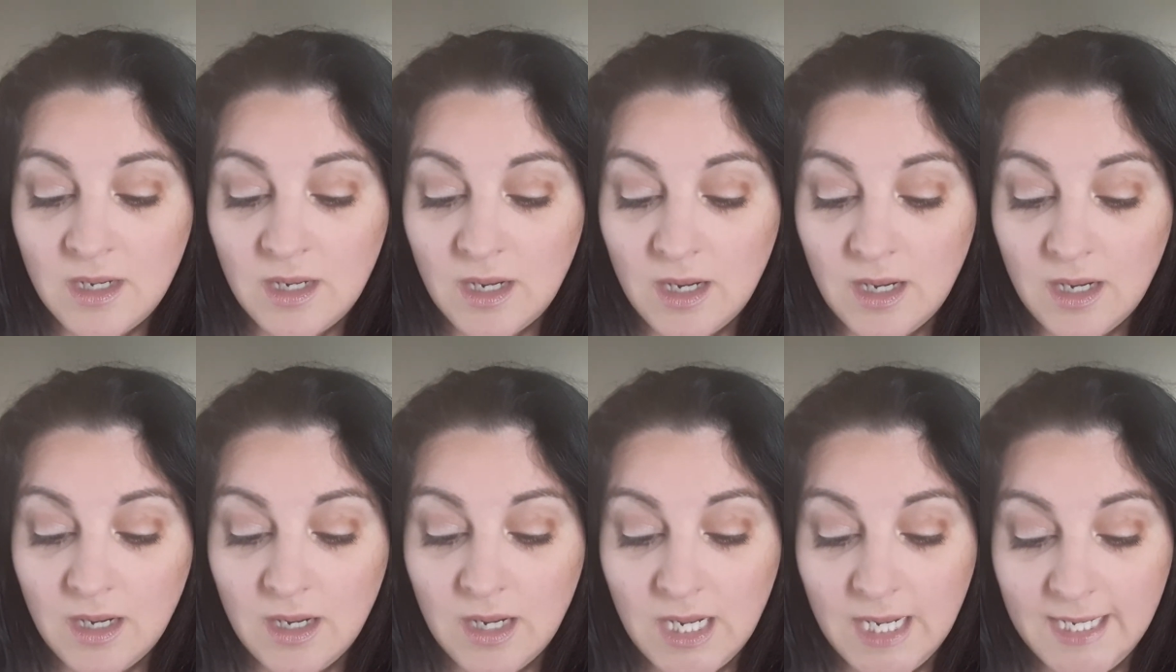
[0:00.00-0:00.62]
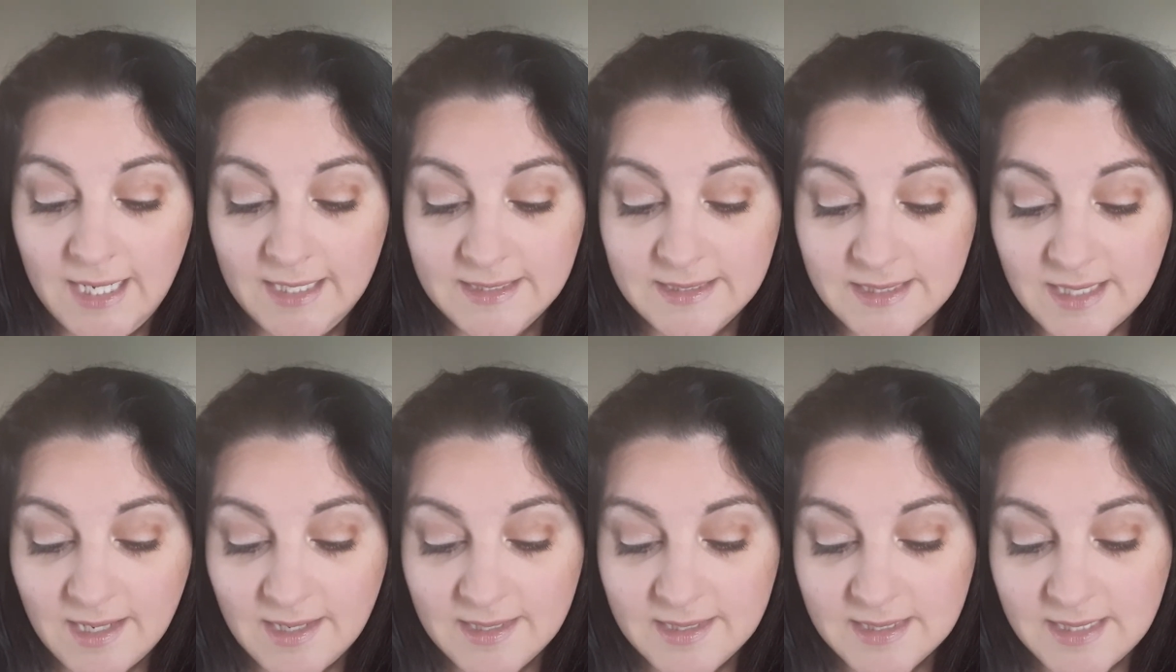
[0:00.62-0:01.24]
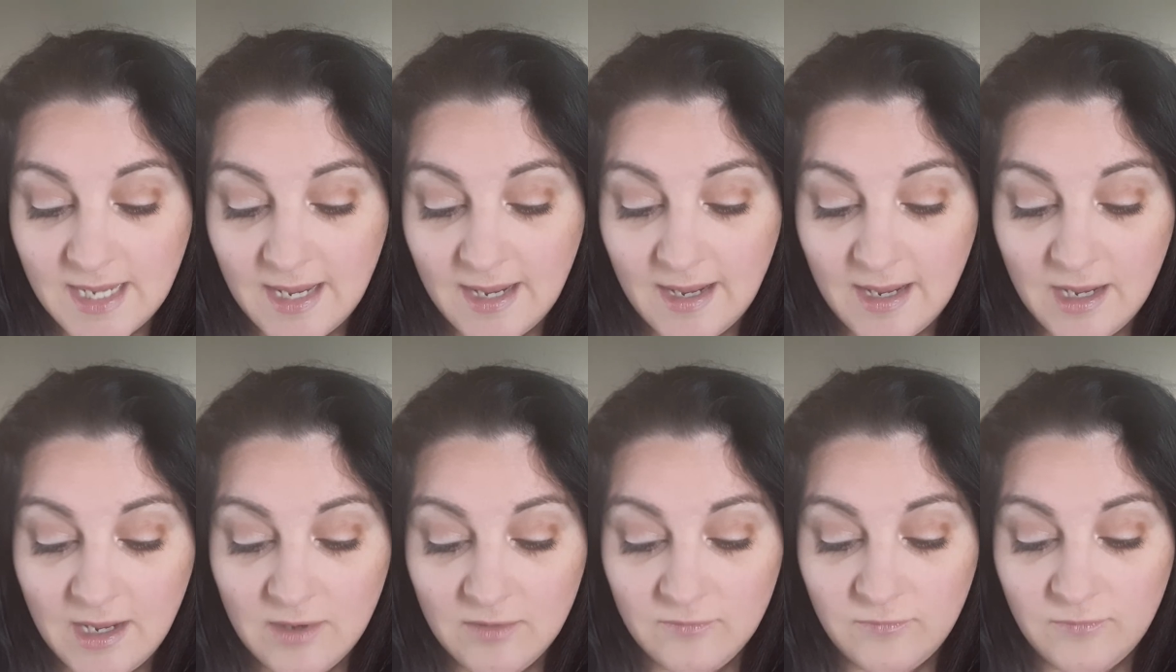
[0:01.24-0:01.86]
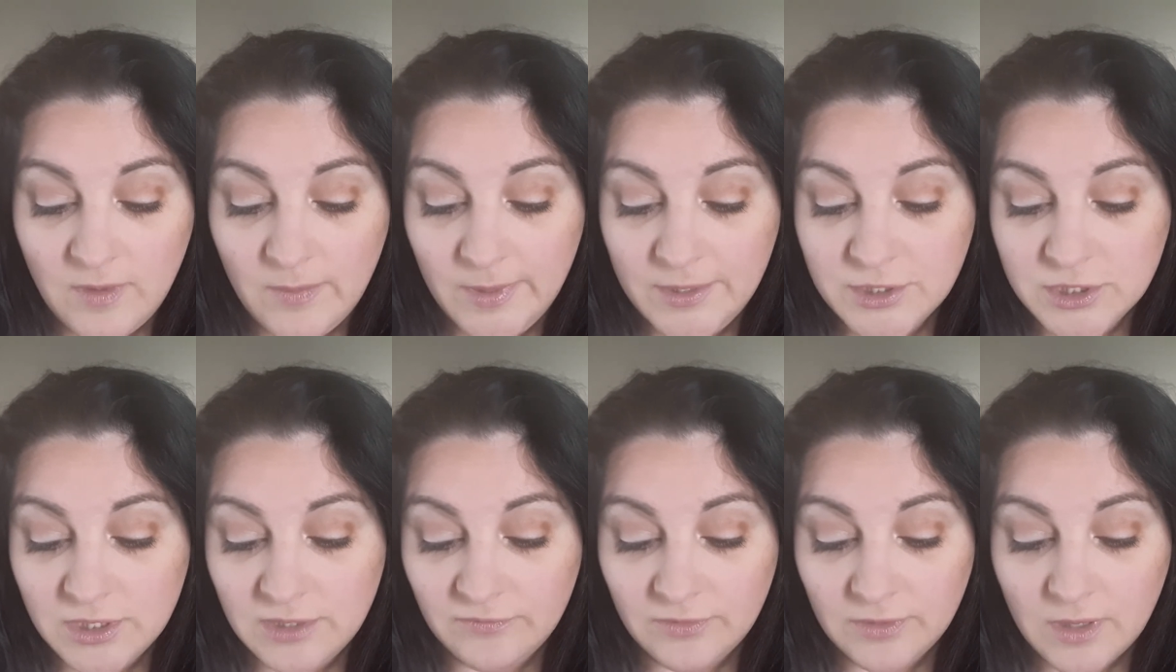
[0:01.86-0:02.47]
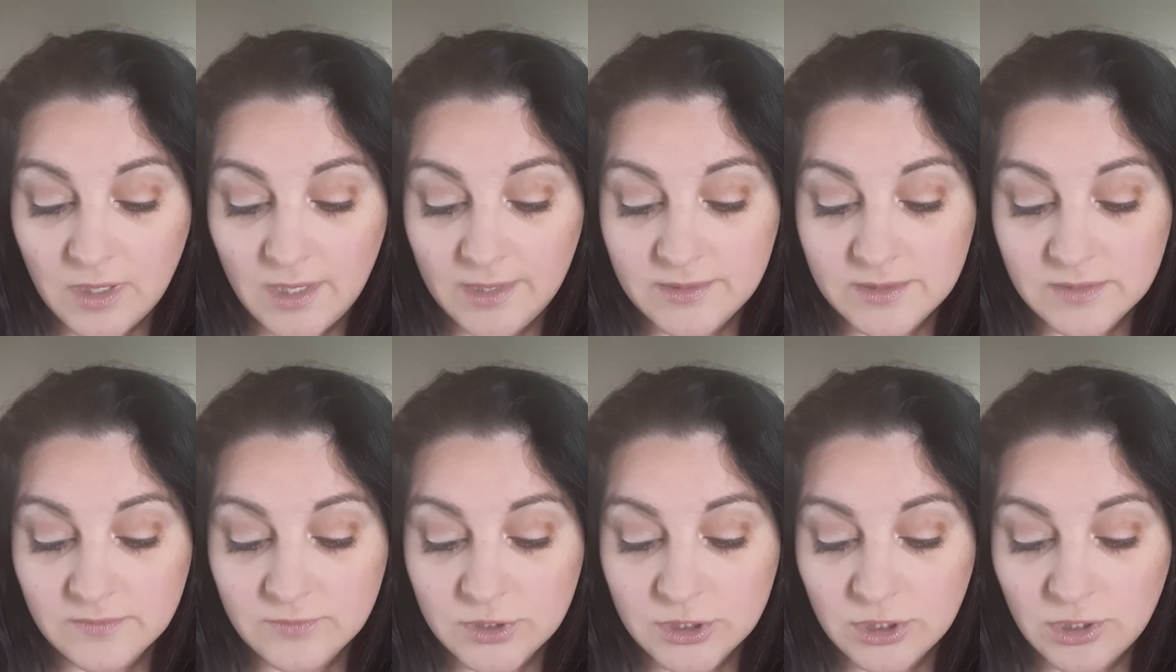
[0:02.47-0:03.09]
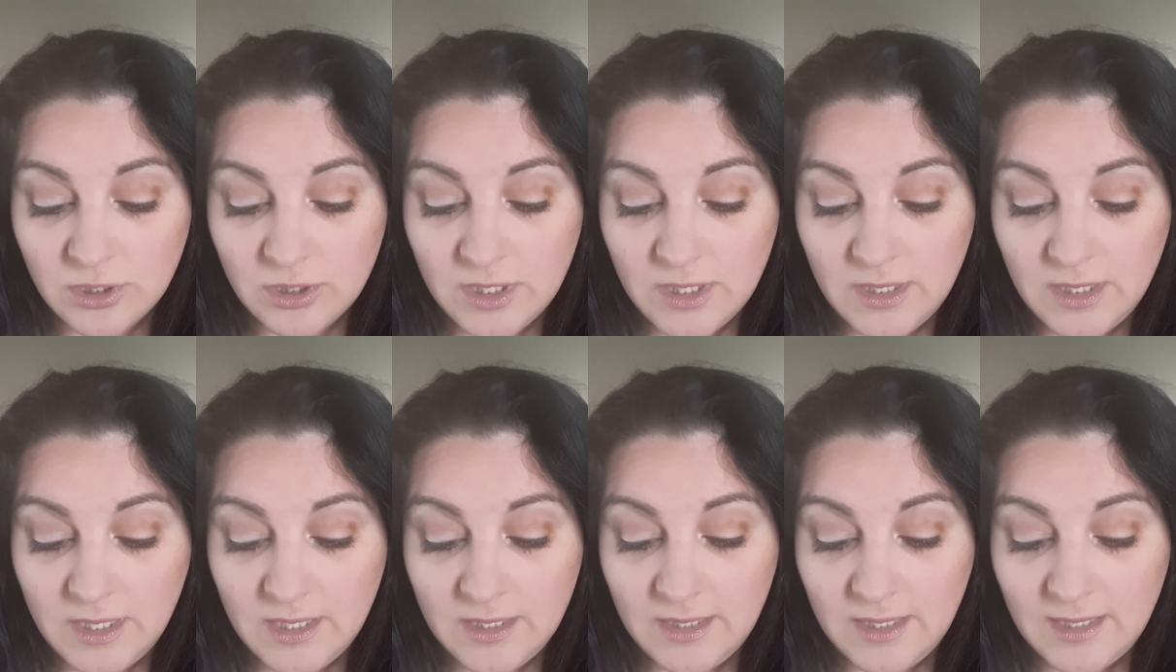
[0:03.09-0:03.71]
It does have a bunch of different kinds of sugar in it.